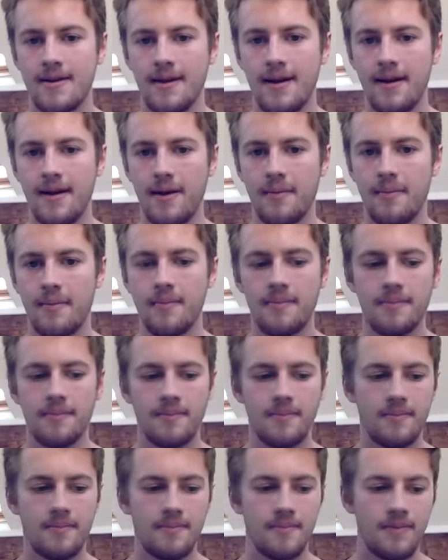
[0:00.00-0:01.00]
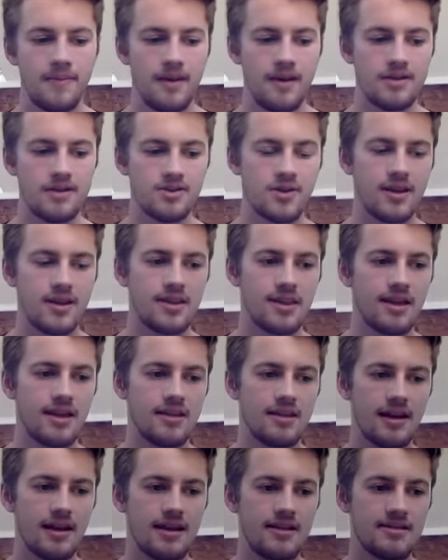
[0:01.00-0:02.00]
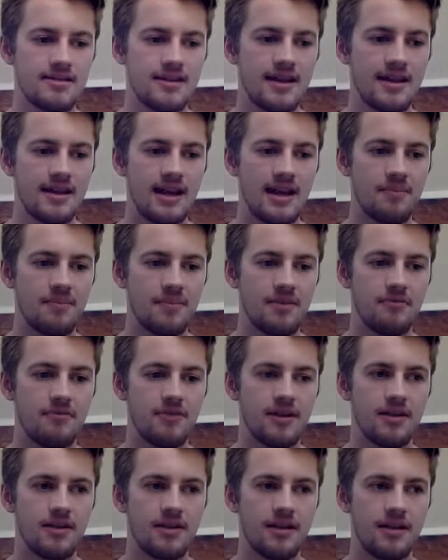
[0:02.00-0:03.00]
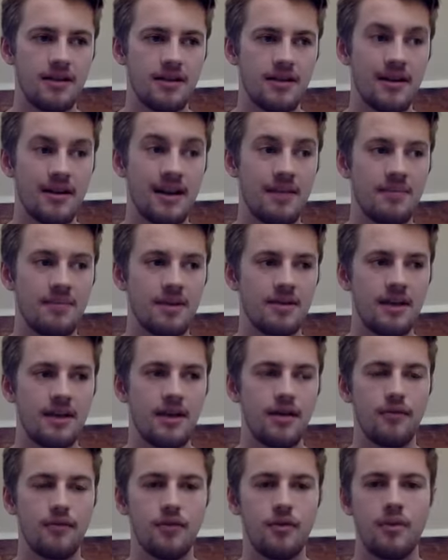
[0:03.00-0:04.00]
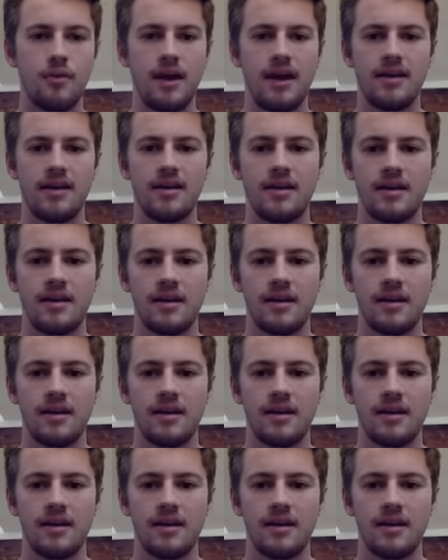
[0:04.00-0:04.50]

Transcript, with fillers: So I think that it can be really unhelpful when